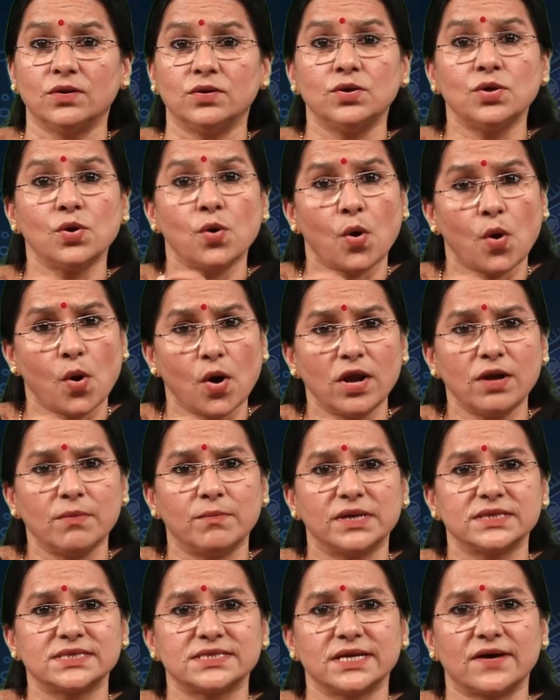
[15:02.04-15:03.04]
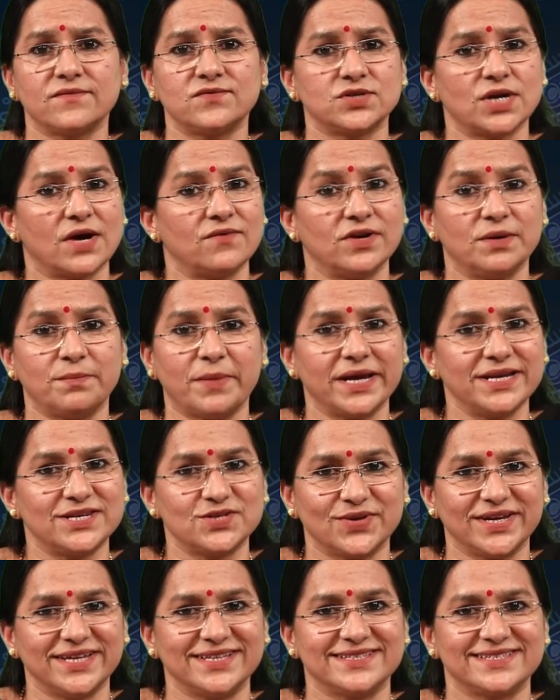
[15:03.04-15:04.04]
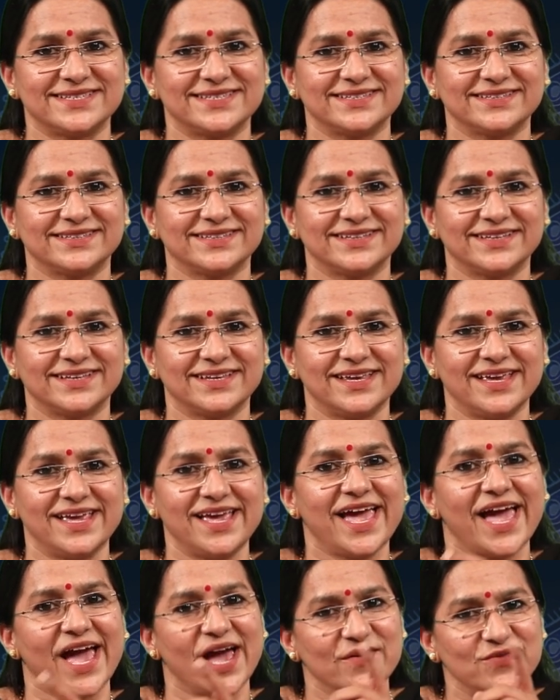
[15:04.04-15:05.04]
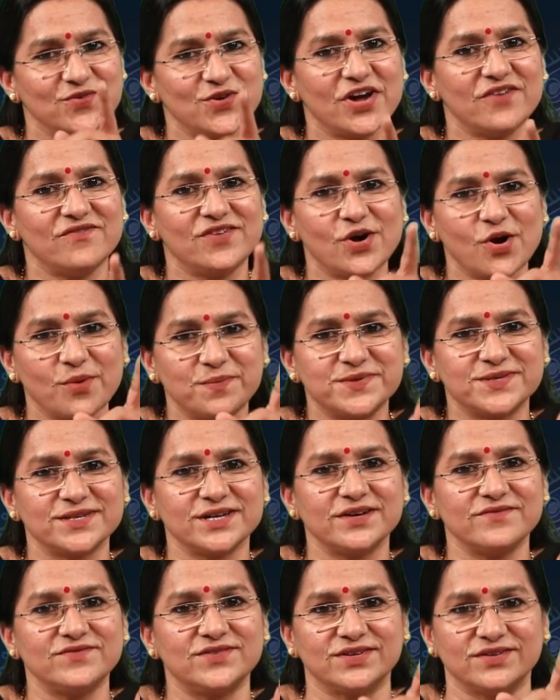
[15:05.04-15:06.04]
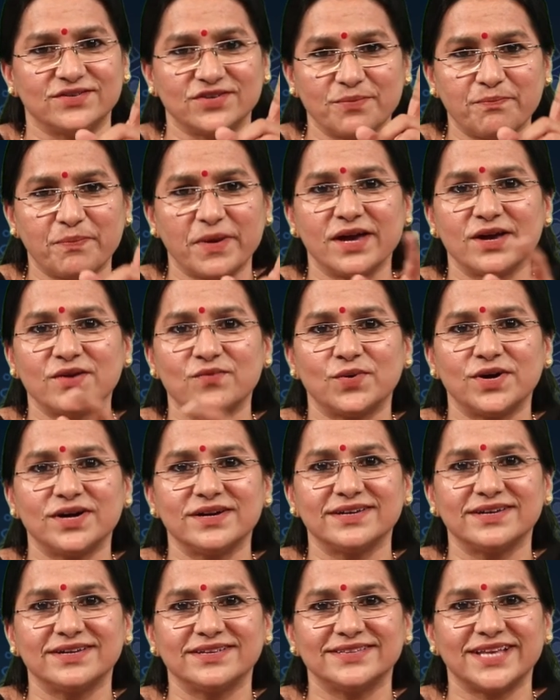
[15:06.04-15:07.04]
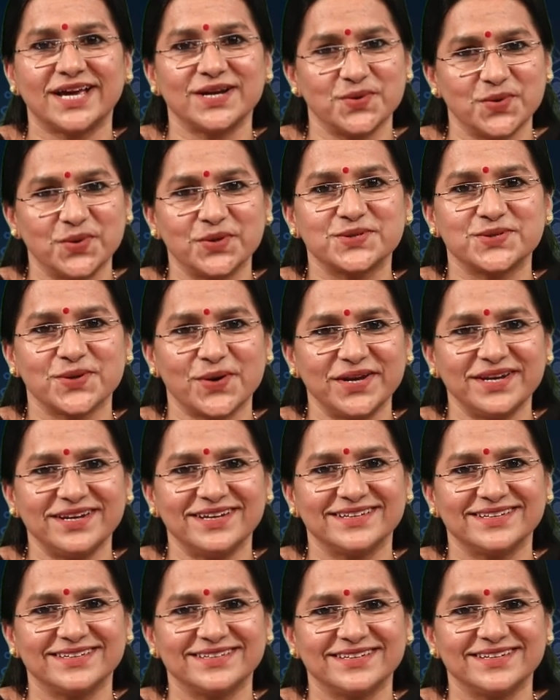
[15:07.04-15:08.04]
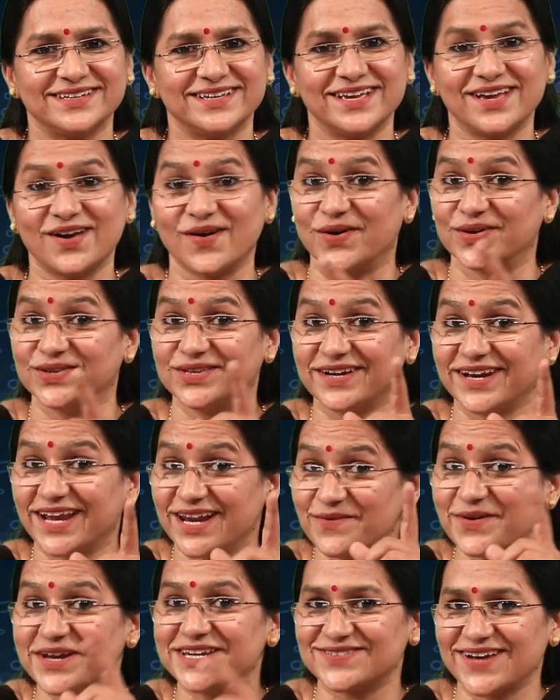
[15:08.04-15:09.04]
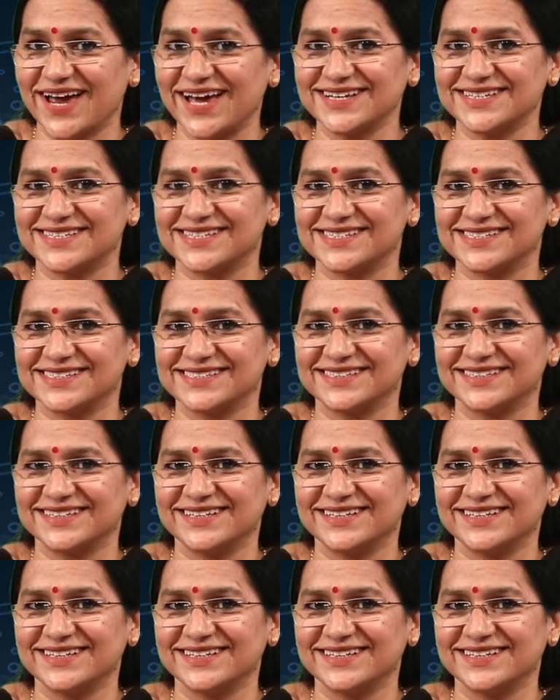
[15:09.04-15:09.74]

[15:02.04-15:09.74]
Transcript: You all must have traveled by trains. Have you ever observed repair work that goes on the railway tracks?